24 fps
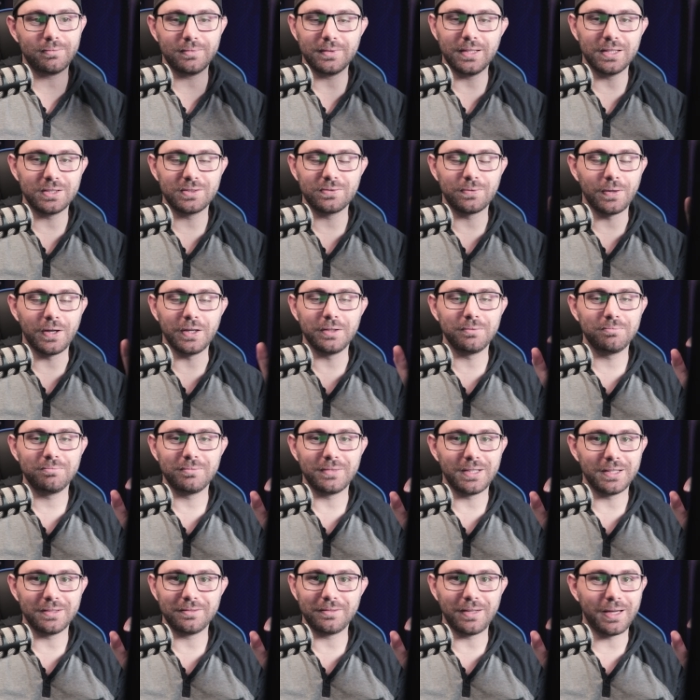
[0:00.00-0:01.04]
That's fine.
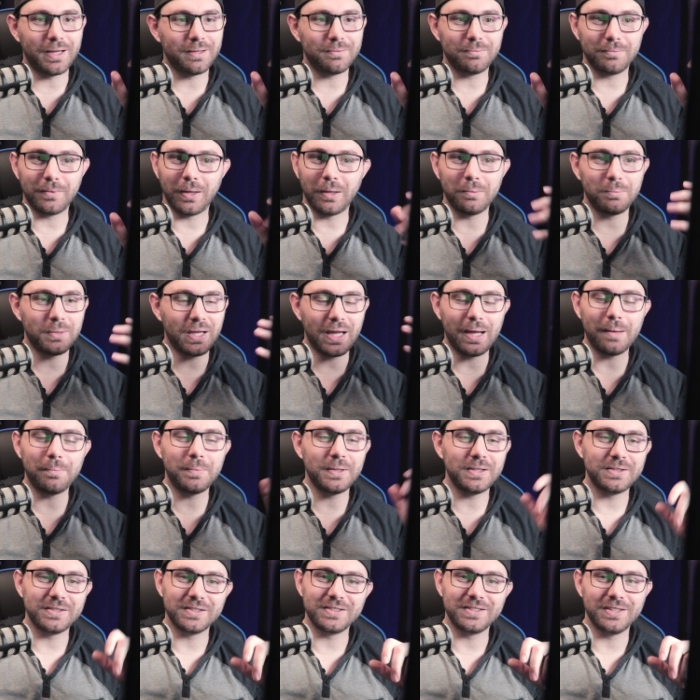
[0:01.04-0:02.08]
I'd be
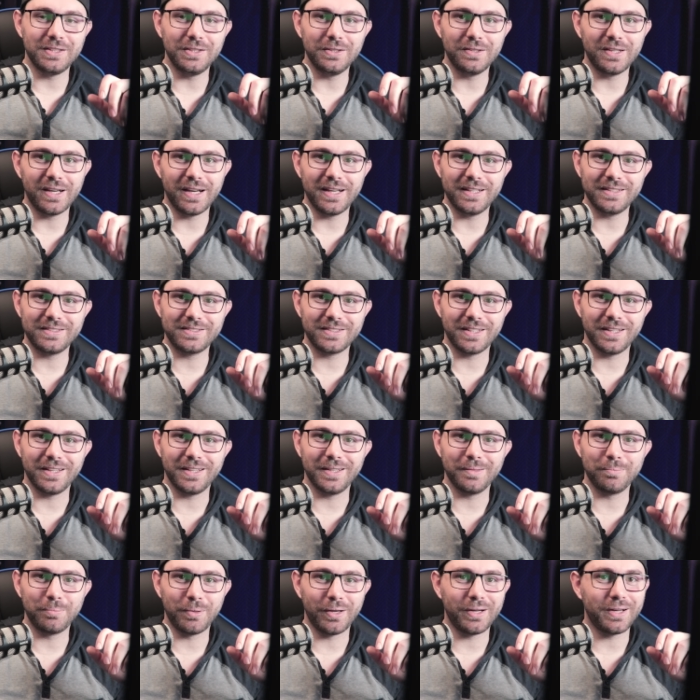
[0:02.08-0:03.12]
happy to see you guys
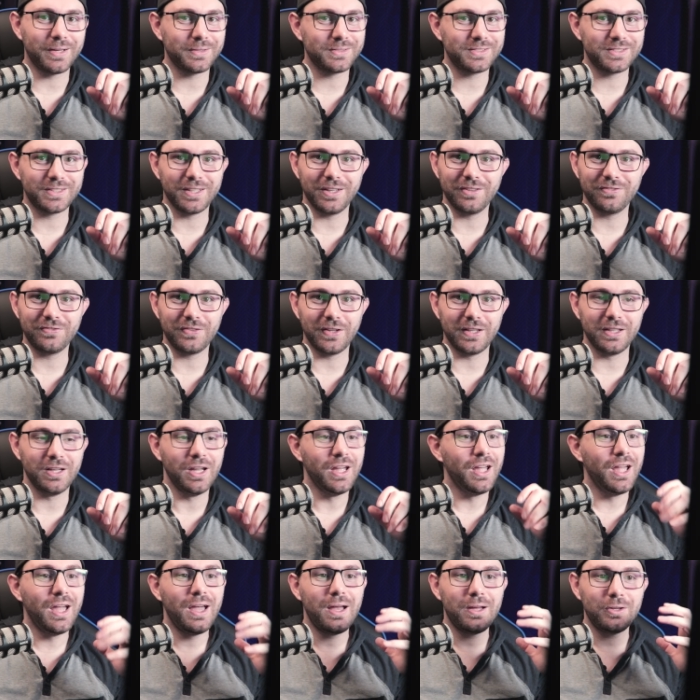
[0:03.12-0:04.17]
put out stuff and
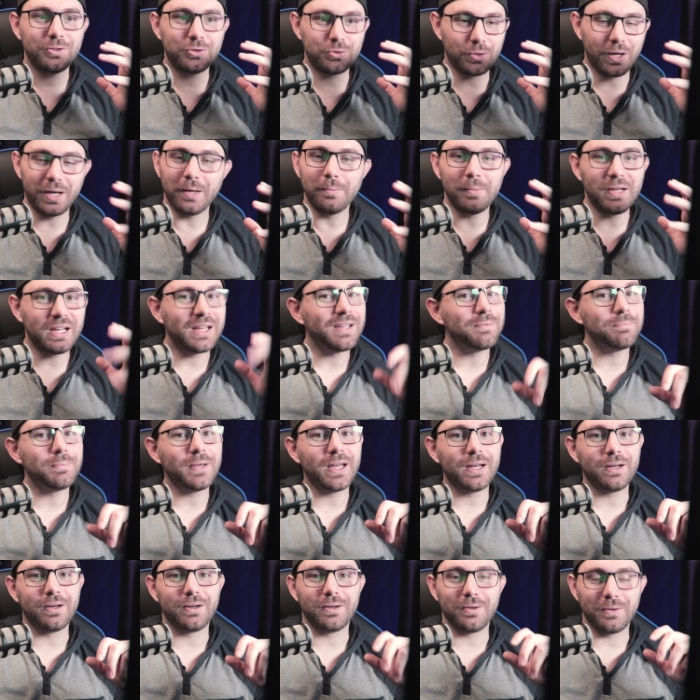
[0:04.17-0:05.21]
try to make it
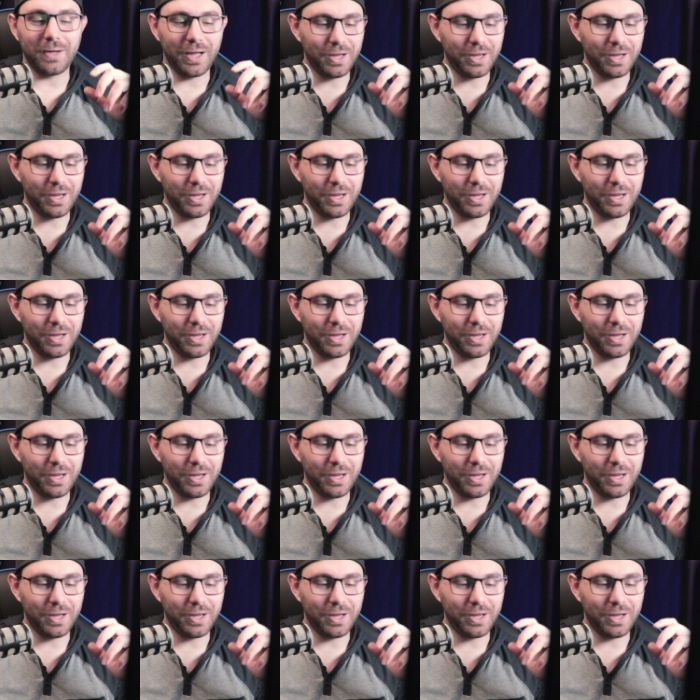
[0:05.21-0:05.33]
better.